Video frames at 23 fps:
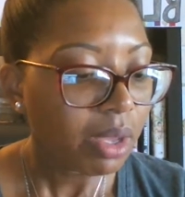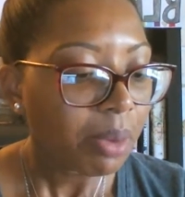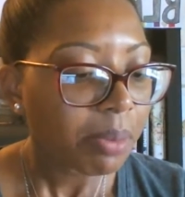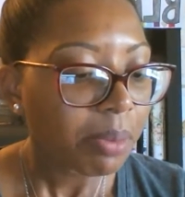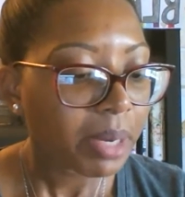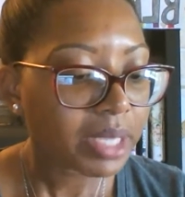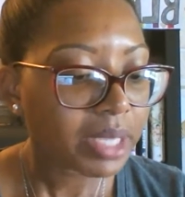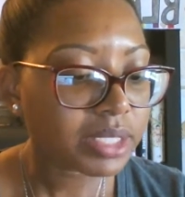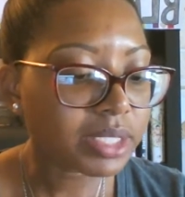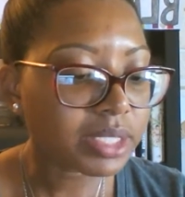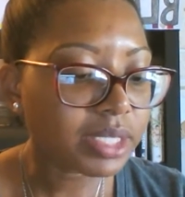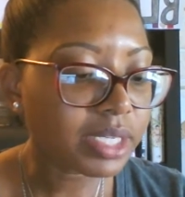
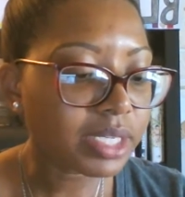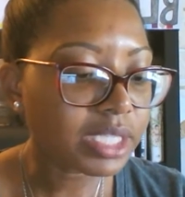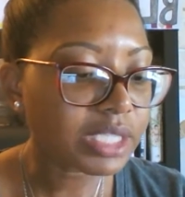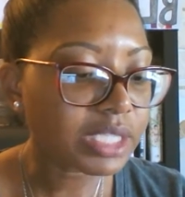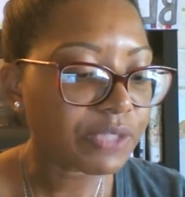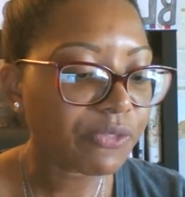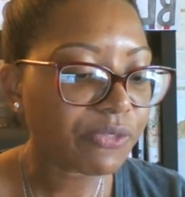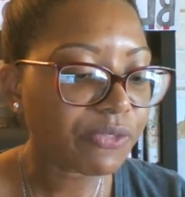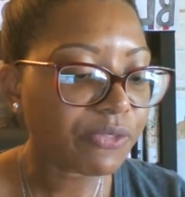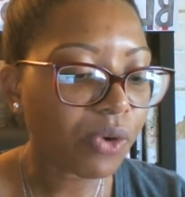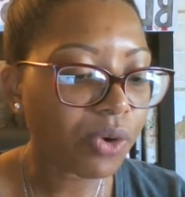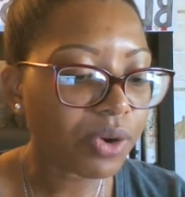President's
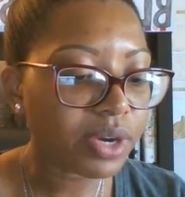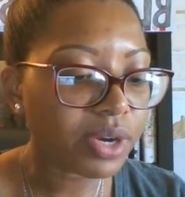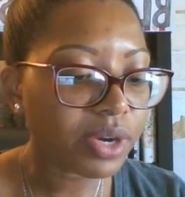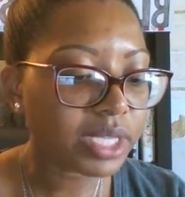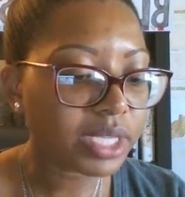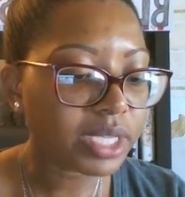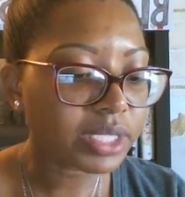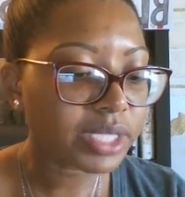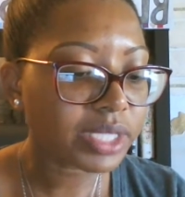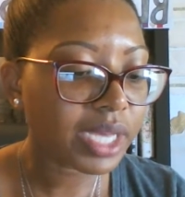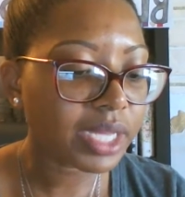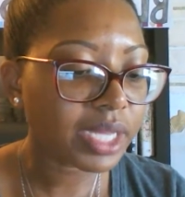Foreign
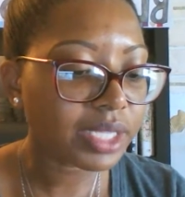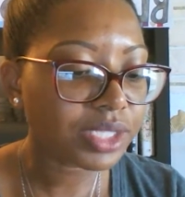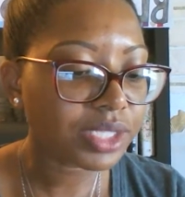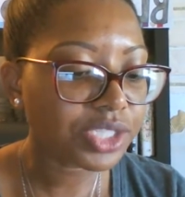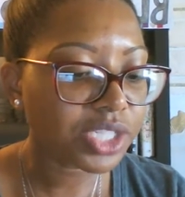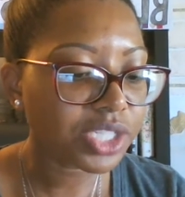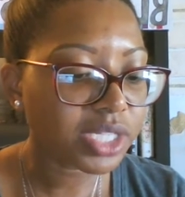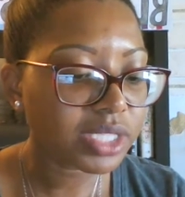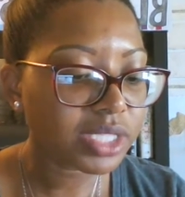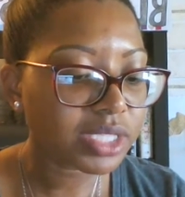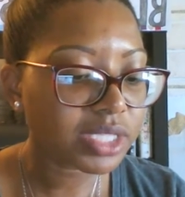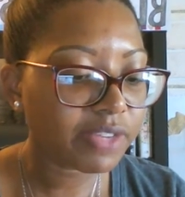
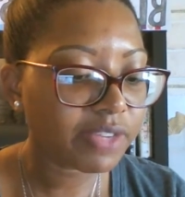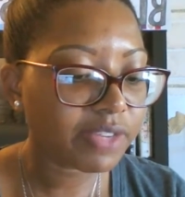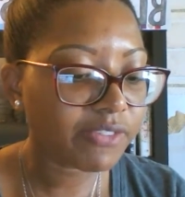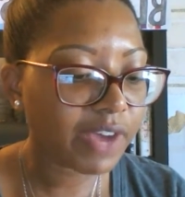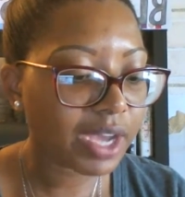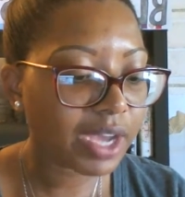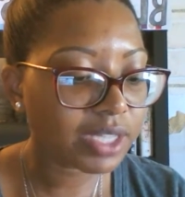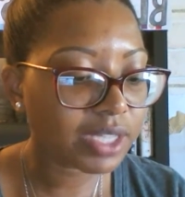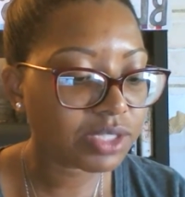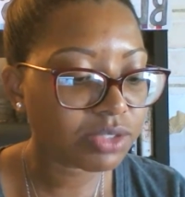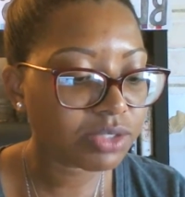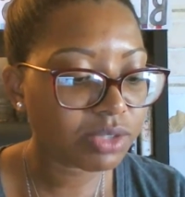Intelligence
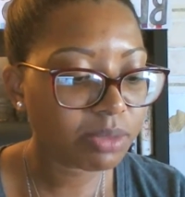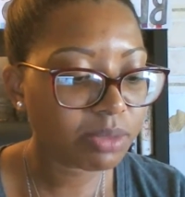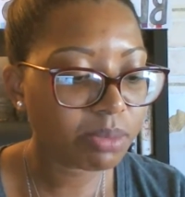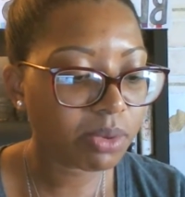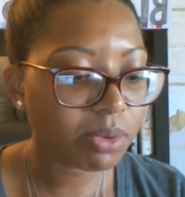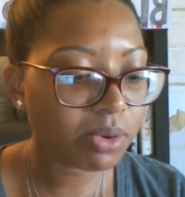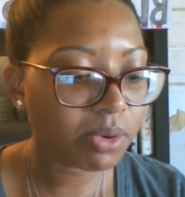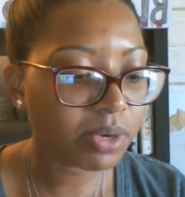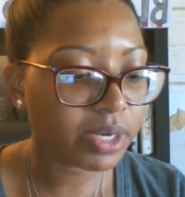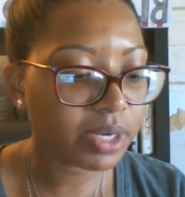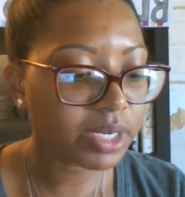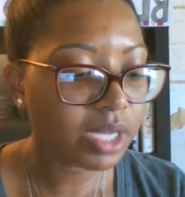Advisory
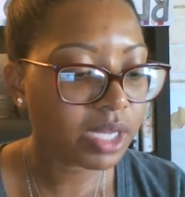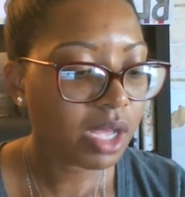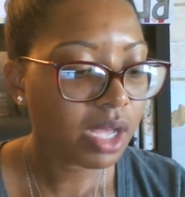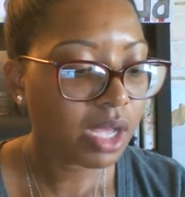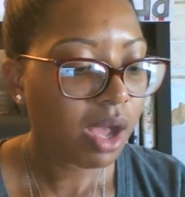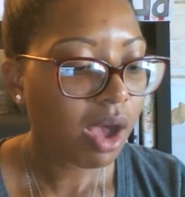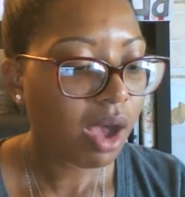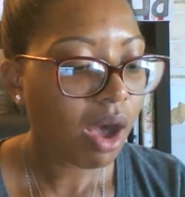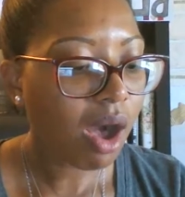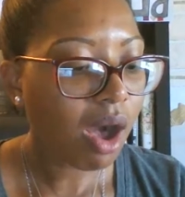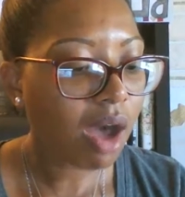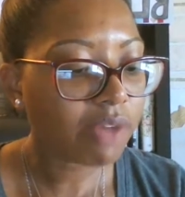Board,
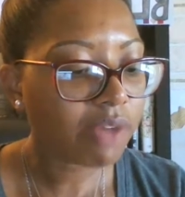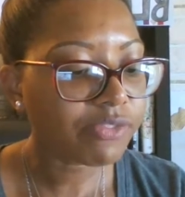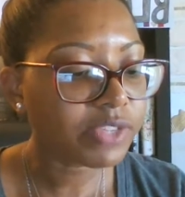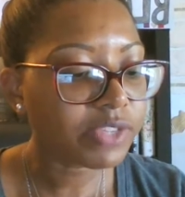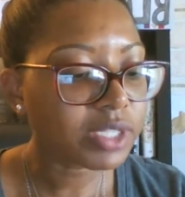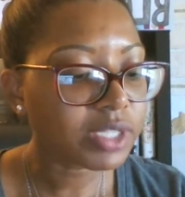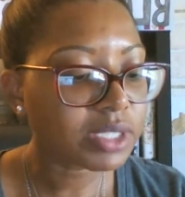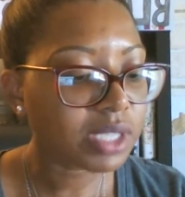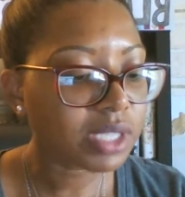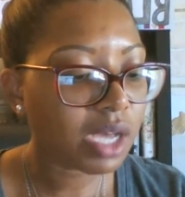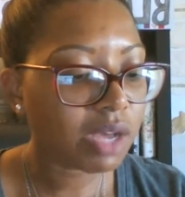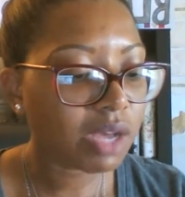
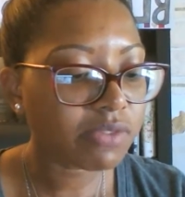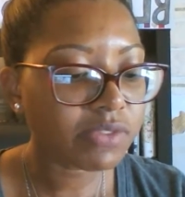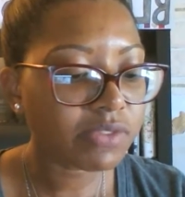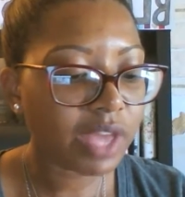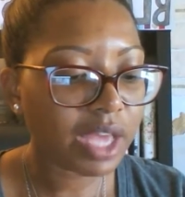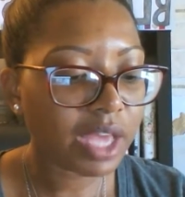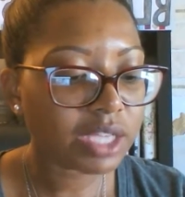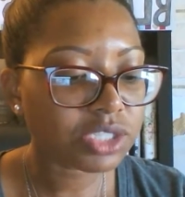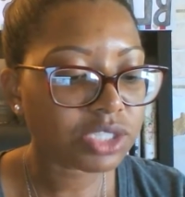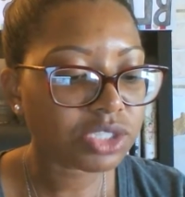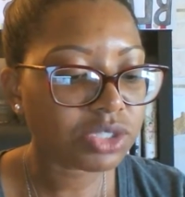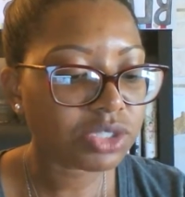Office of
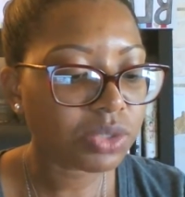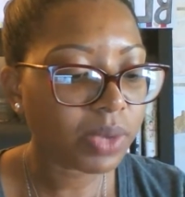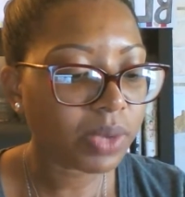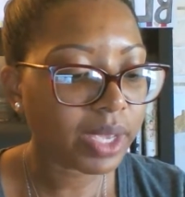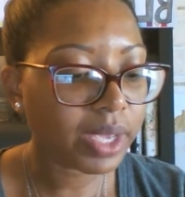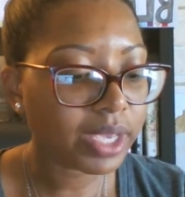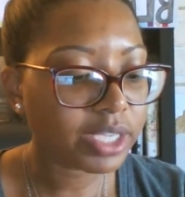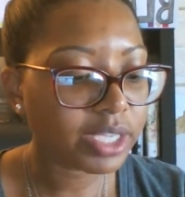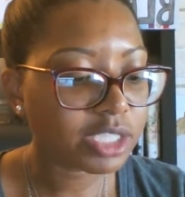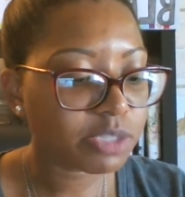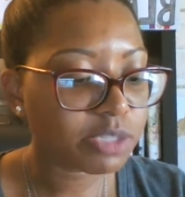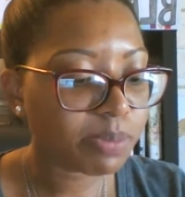National
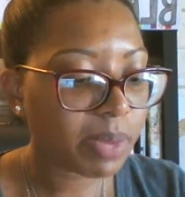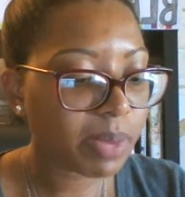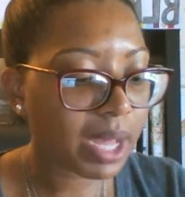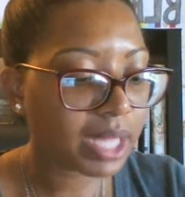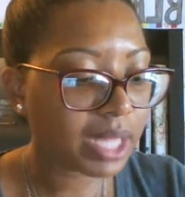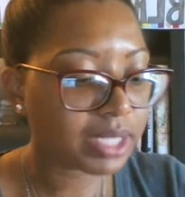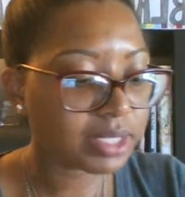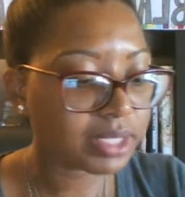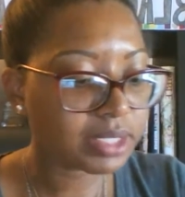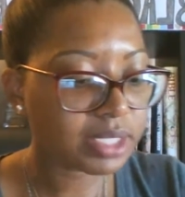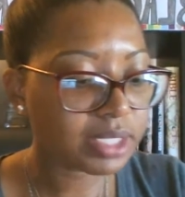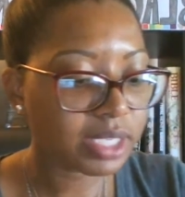Age
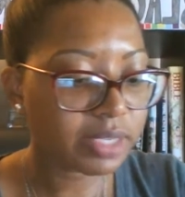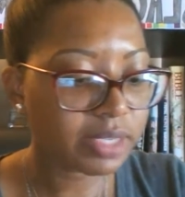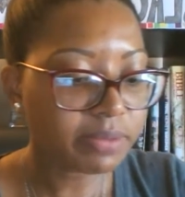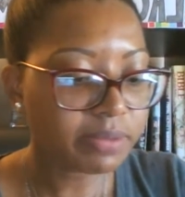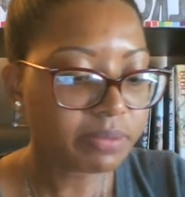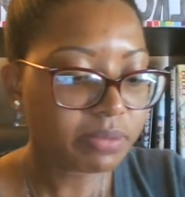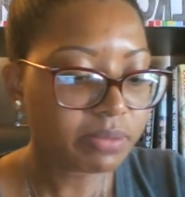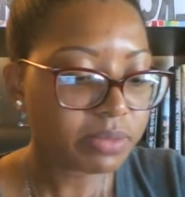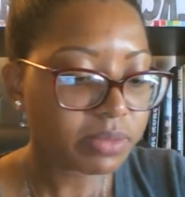Policy.